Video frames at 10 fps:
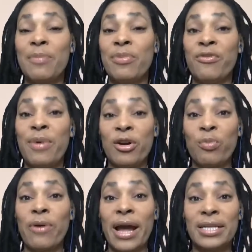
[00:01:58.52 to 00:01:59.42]
model
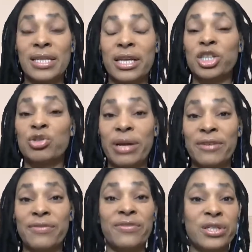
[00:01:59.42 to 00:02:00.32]
practice, like a straight
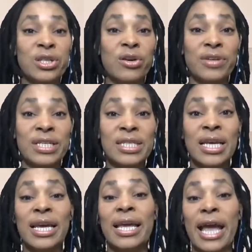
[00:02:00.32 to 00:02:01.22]
fee-for-service
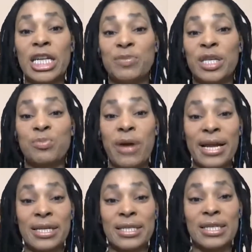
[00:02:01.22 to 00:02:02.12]
cash-based
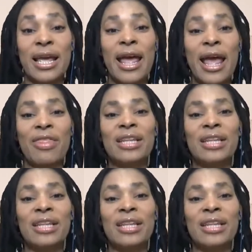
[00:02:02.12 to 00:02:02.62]
practice. And then